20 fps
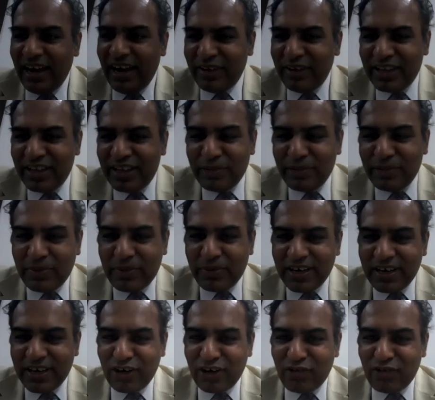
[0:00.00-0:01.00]
another
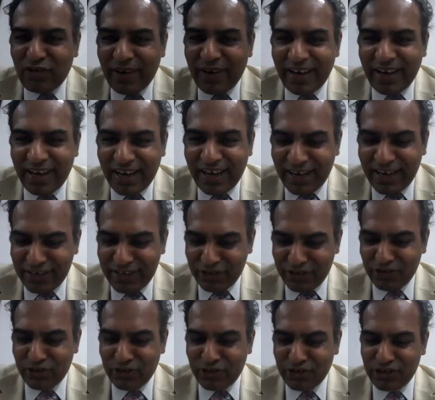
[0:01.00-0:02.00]
pearl of my heart. You
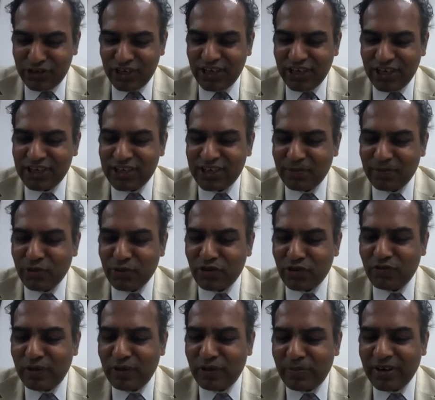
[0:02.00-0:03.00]
know, she is a
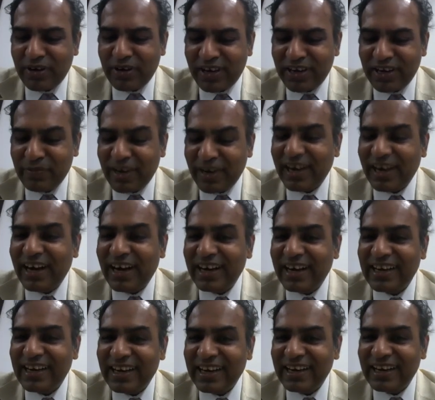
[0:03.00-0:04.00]
beautiful pearl in my heart
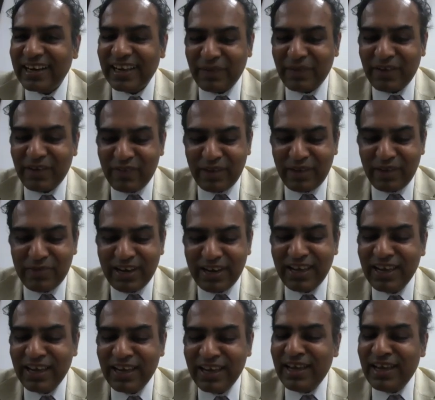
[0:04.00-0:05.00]
and in my
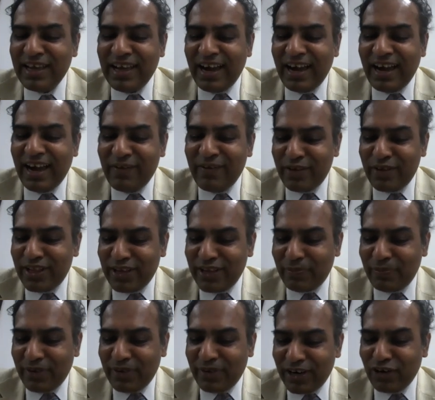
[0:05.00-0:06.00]
family. I have another
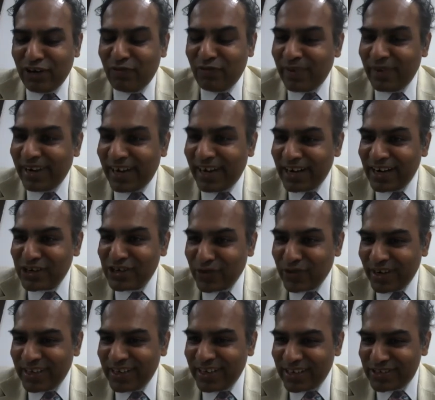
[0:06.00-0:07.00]
pearl of my heart
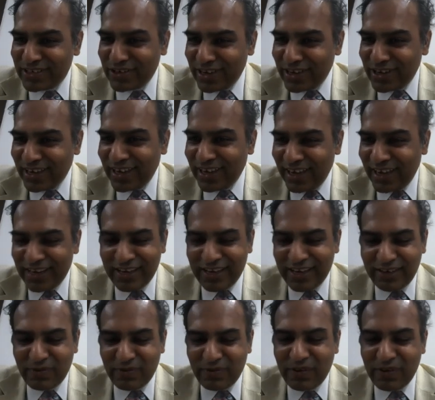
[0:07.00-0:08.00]
joined us today, and
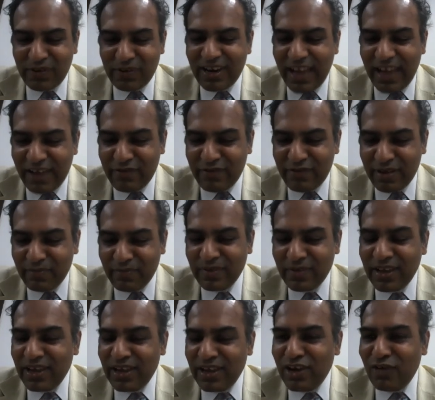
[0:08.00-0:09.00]
we will have him
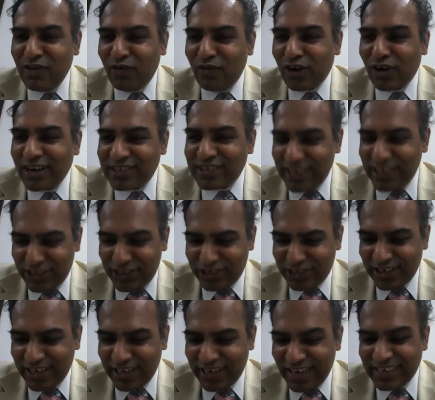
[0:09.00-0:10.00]
for a session,
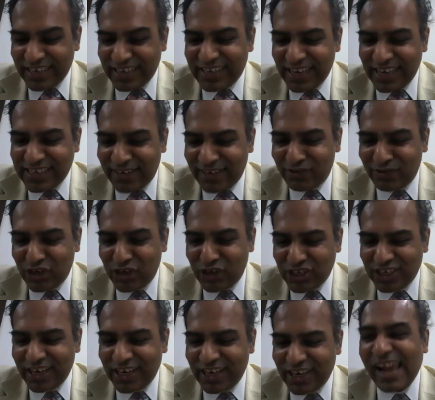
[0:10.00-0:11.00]
an extensive
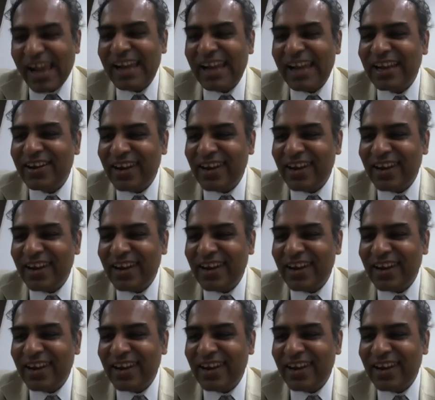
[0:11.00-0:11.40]
session, and I'll grill